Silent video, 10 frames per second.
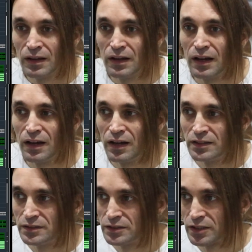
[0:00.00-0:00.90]

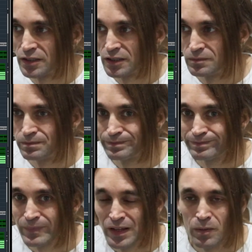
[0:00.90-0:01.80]
And
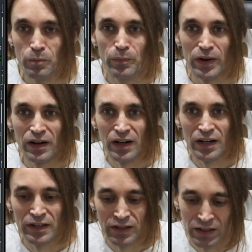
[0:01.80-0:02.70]

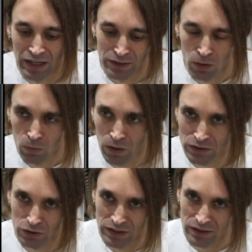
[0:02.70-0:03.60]
but I don't want
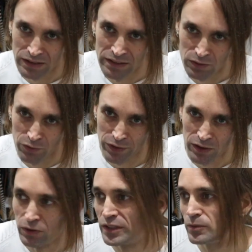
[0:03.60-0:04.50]
to
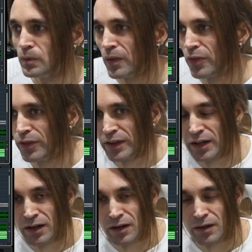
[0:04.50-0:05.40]
interfere it with
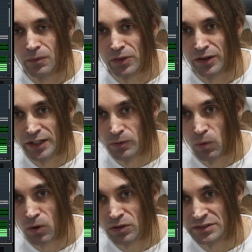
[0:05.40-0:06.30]
the lead
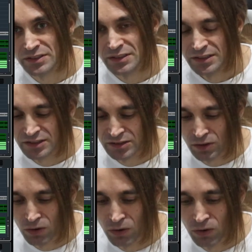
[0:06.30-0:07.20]
vocals.
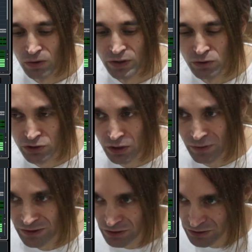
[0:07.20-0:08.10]
So usually what
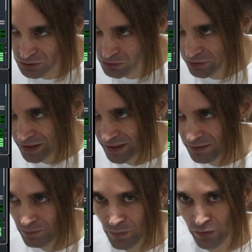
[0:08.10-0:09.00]
you can do then,
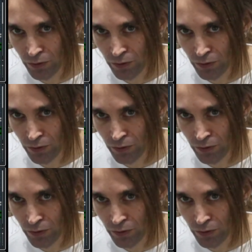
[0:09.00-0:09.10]
if you